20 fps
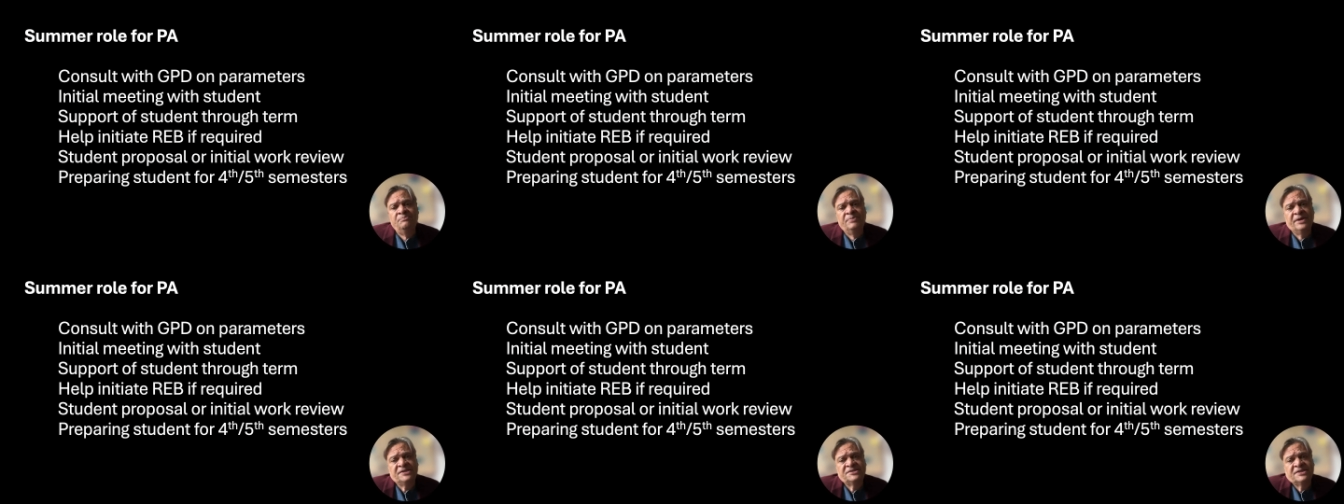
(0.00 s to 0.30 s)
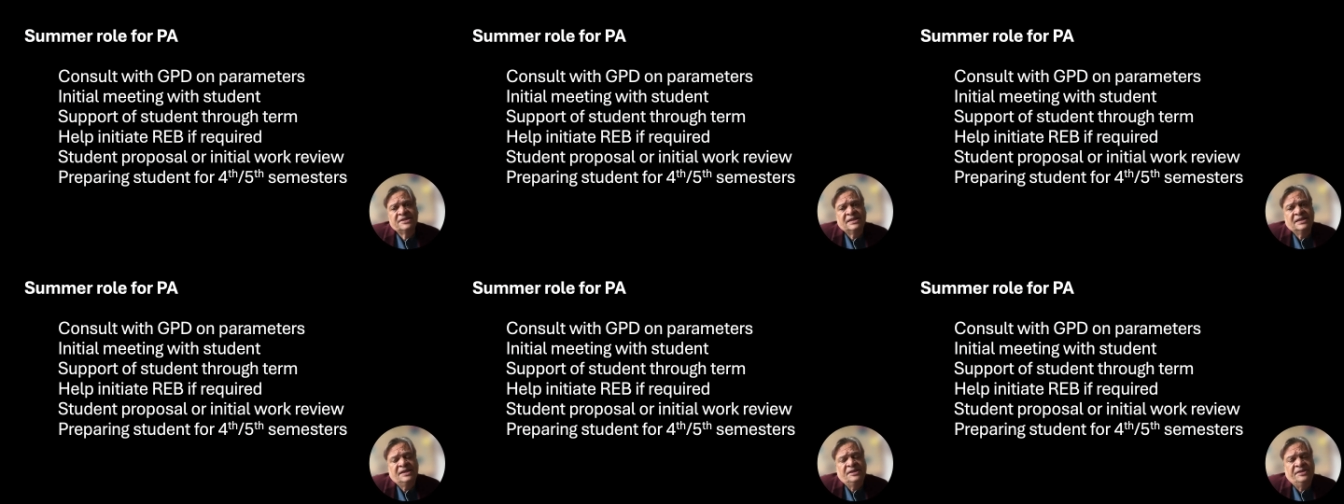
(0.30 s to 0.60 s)

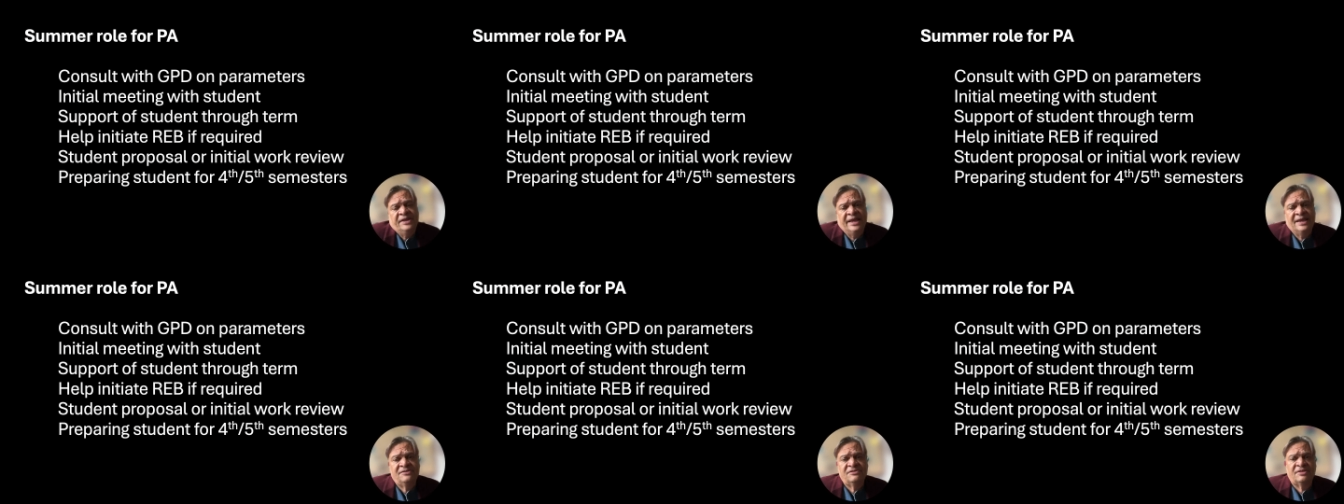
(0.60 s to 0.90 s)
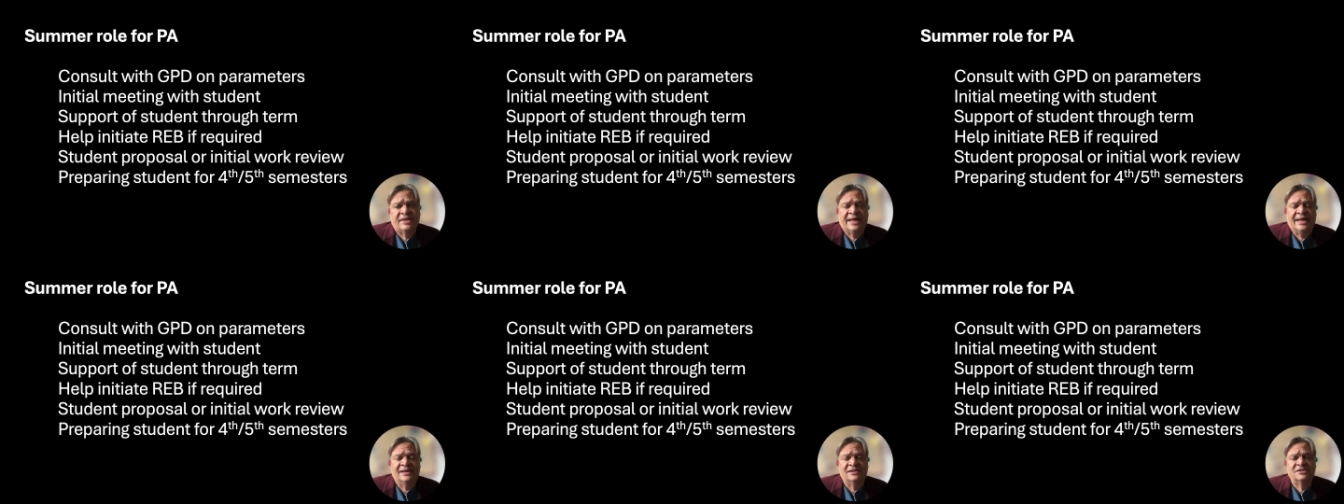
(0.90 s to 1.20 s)
basically at the end of
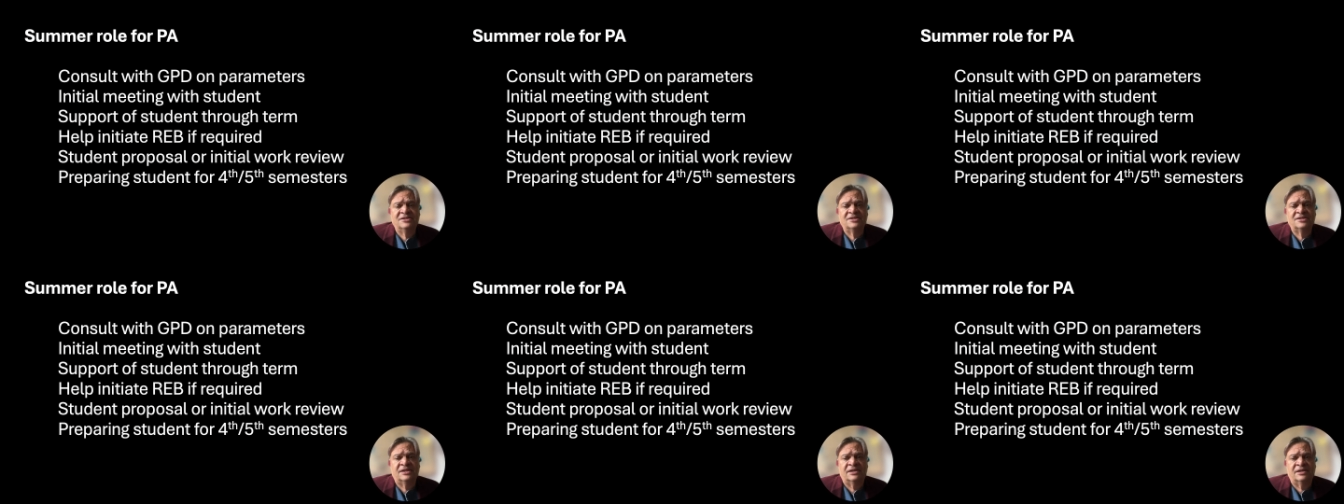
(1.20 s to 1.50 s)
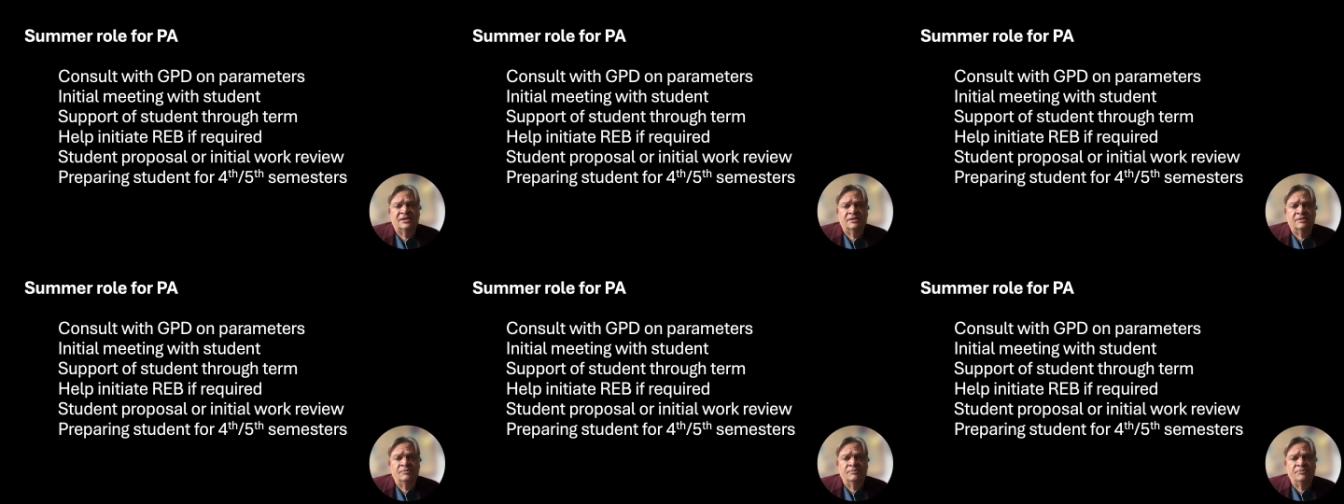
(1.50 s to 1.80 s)

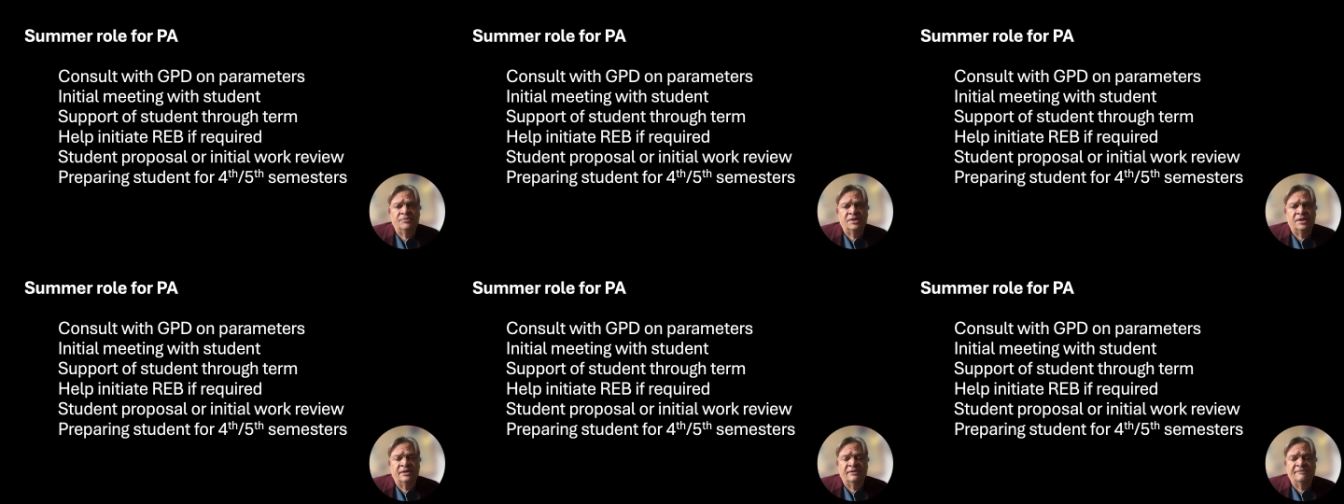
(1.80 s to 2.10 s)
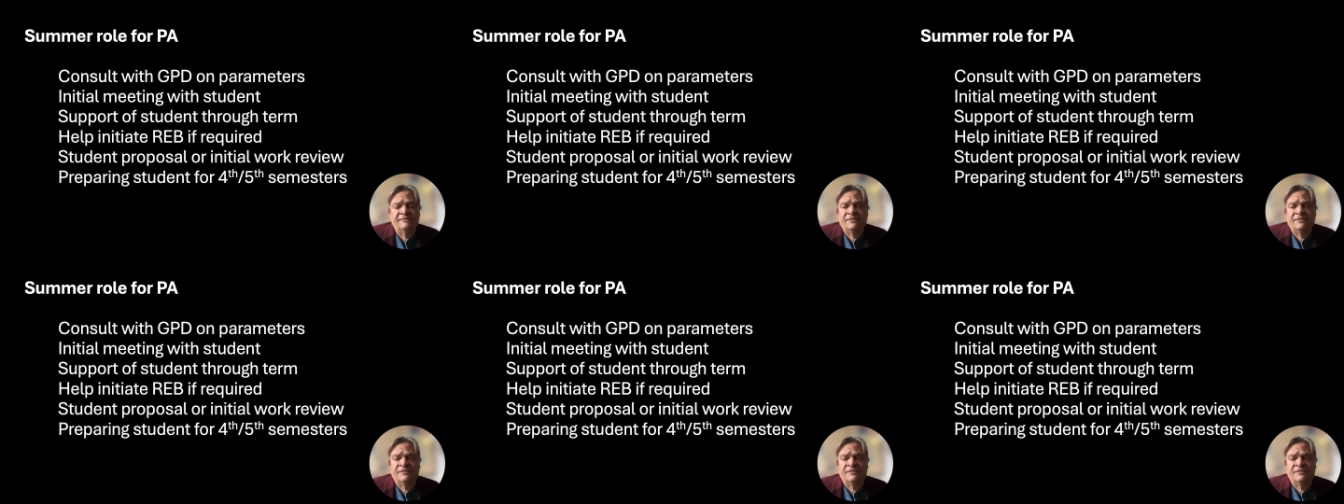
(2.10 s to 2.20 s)
that